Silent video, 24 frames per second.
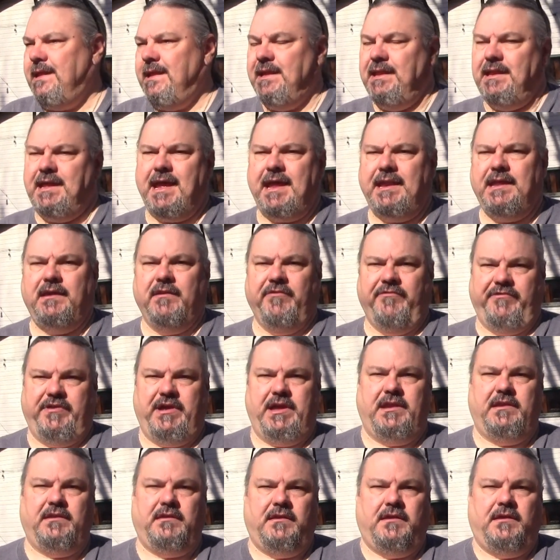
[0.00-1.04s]
In any
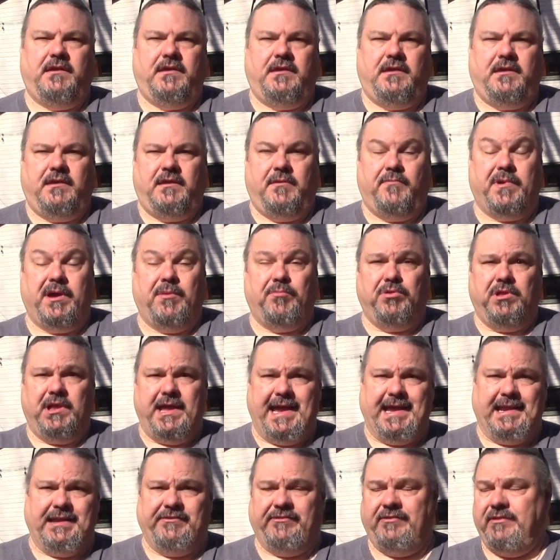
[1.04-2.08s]
event, my
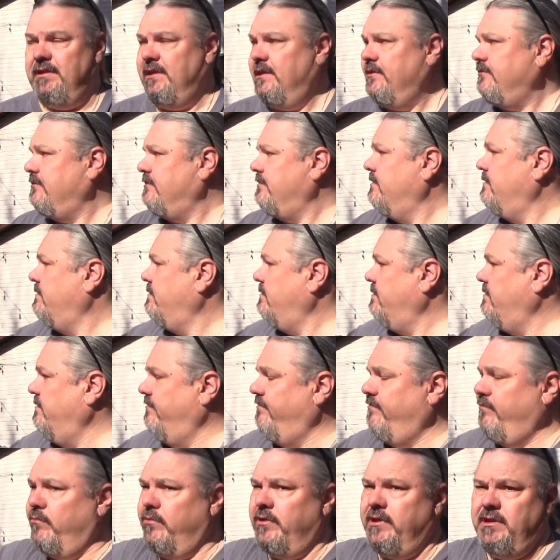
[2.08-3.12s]
plan is this.
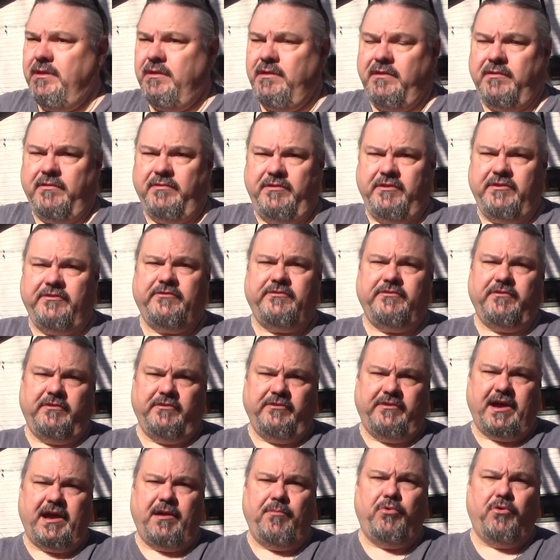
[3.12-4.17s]
This
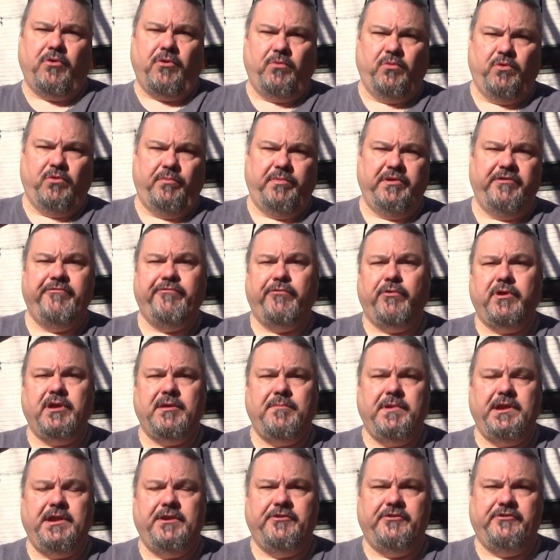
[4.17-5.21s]
dipole will be
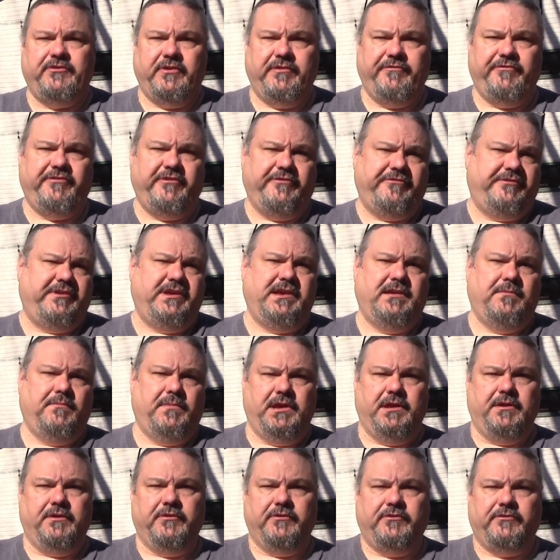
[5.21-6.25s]
40 meters and 15
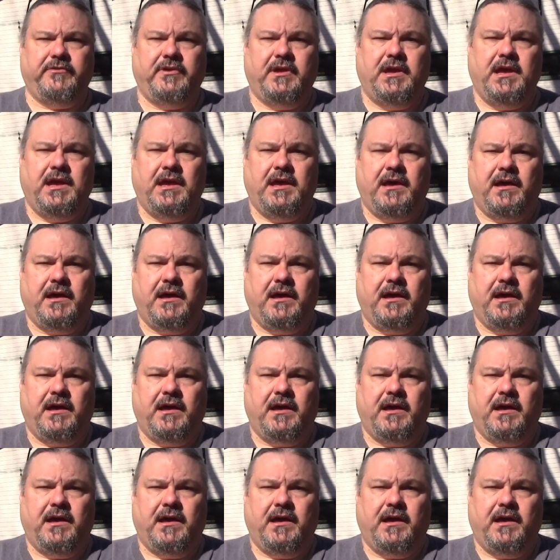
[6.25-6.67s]
meters.